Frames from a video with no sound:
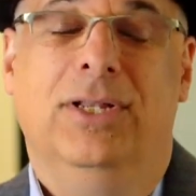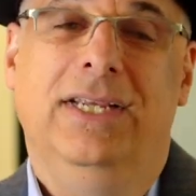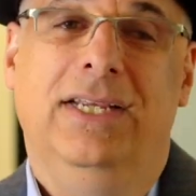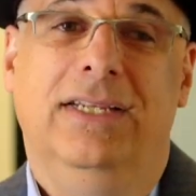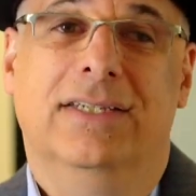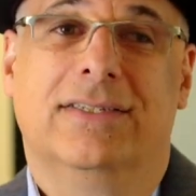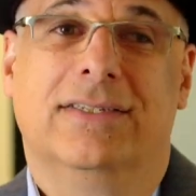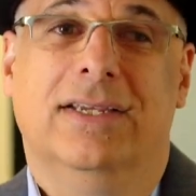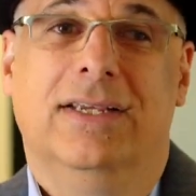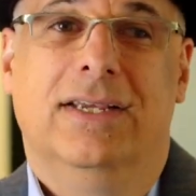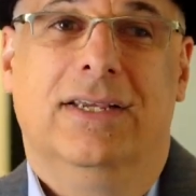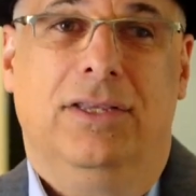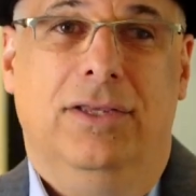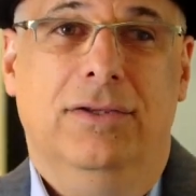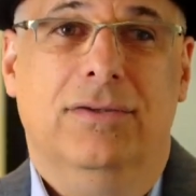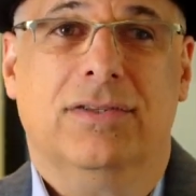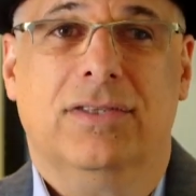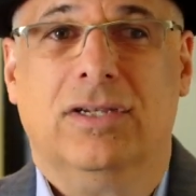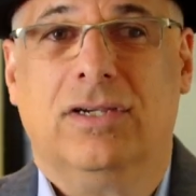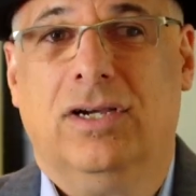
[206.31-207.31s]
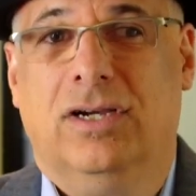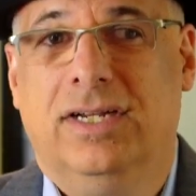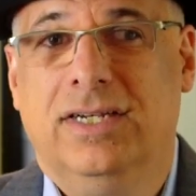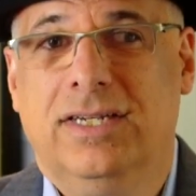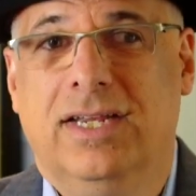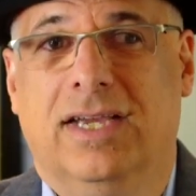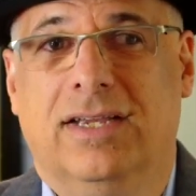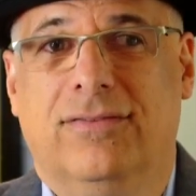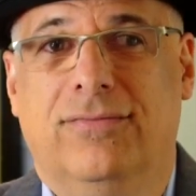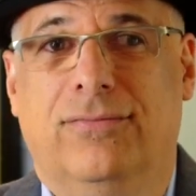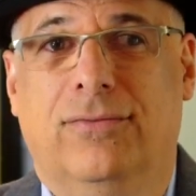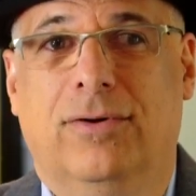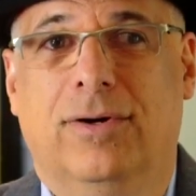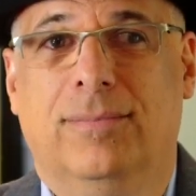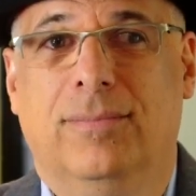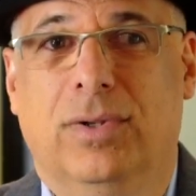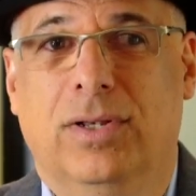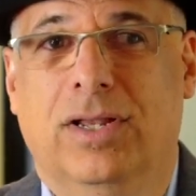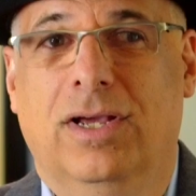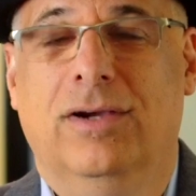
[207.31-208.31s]
Please use the contact
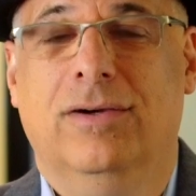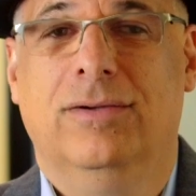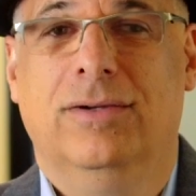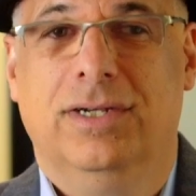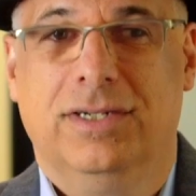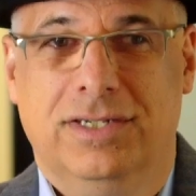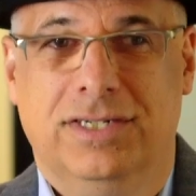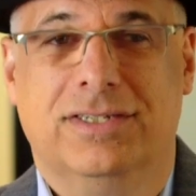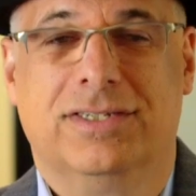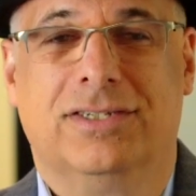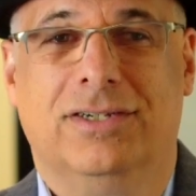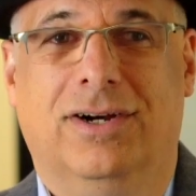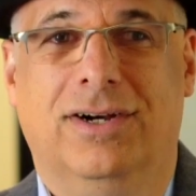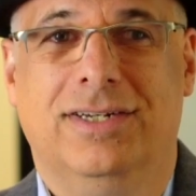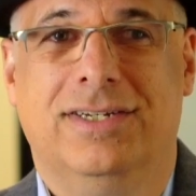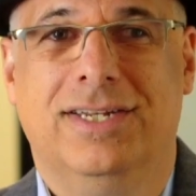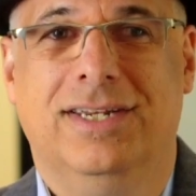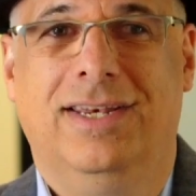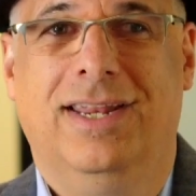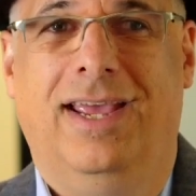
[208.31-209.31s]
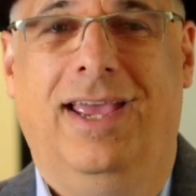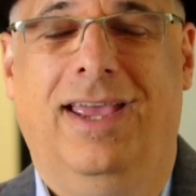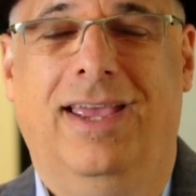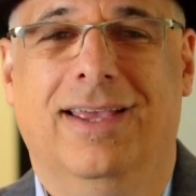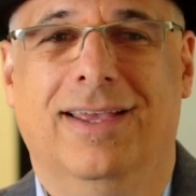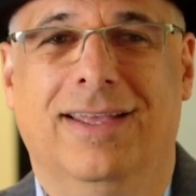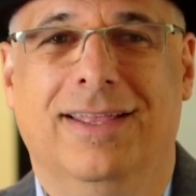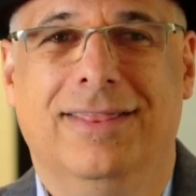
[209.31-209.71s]
form below to start today.